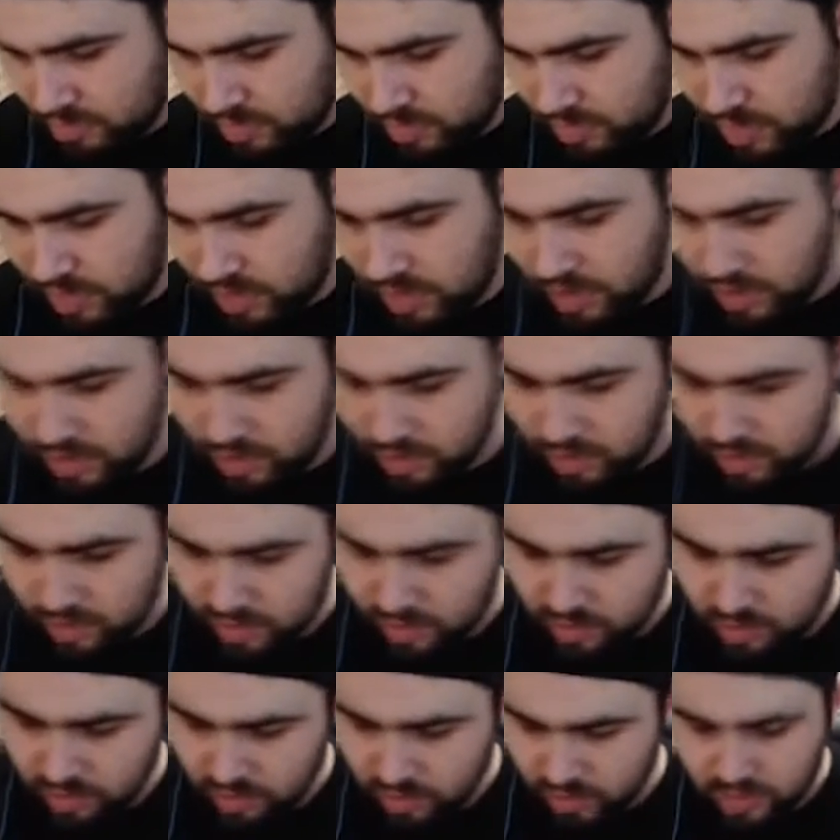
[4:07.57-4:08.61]
And yeah,
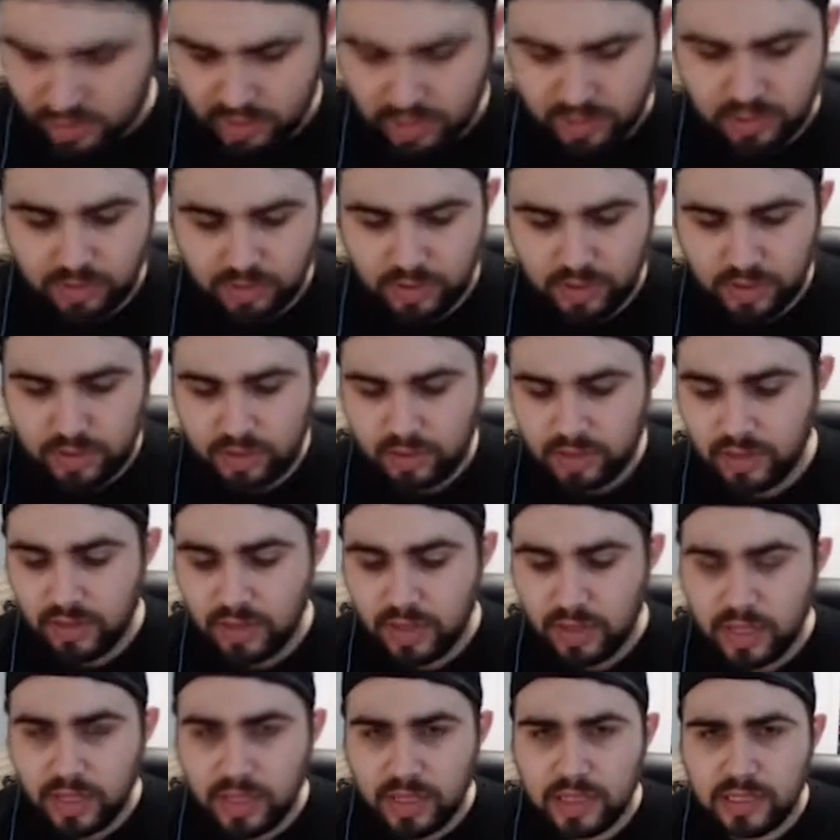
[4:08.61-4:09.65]
let's go Sky Striker.
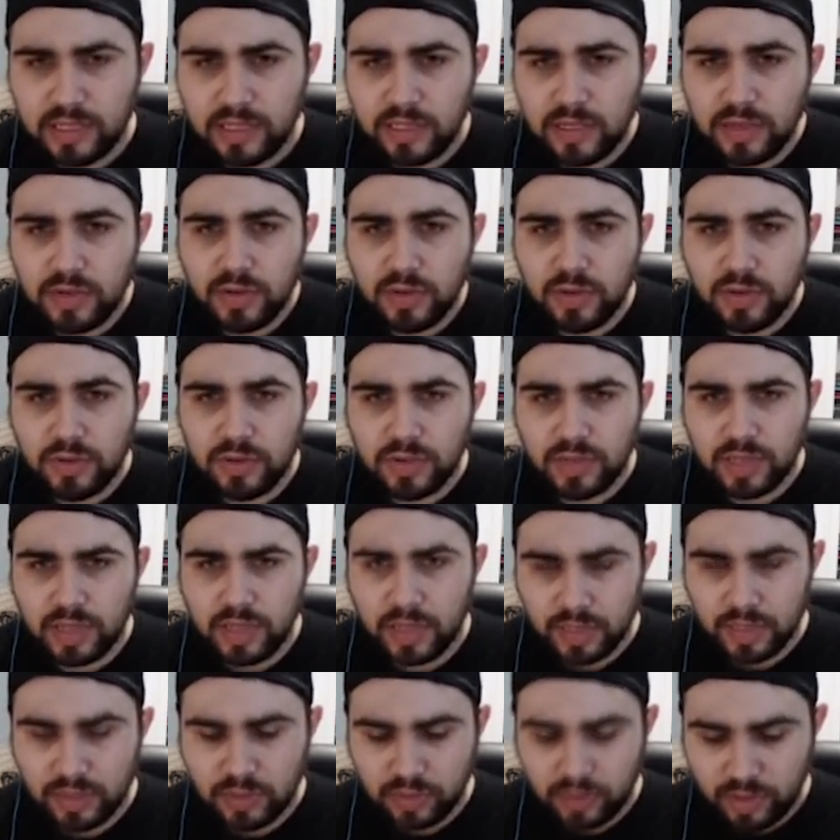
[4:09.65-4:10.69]
This is the new
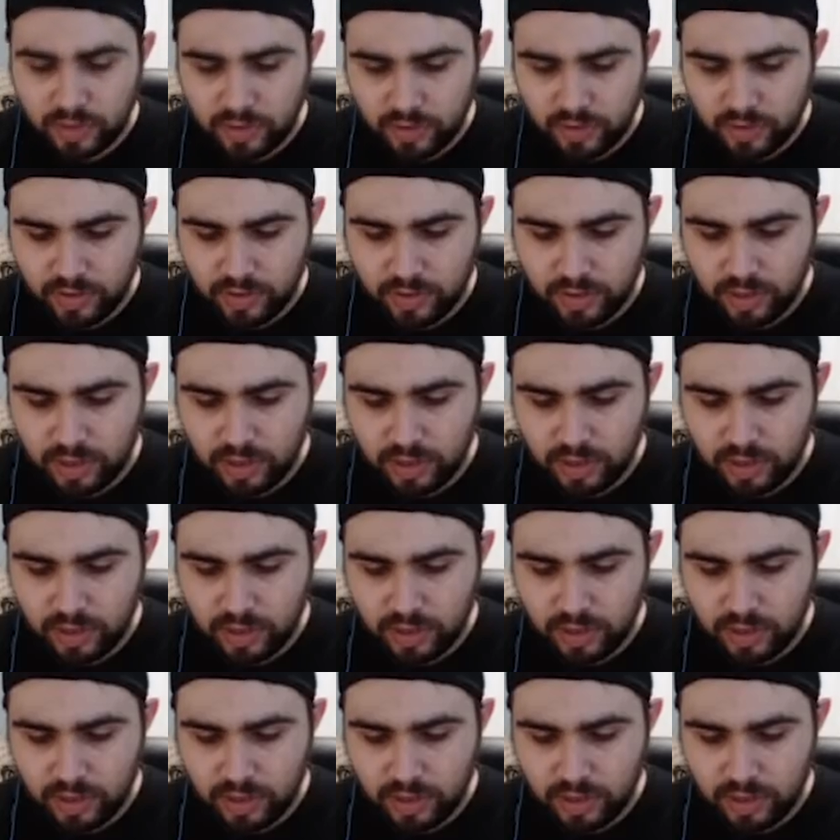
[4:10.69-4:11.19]
Sky Striker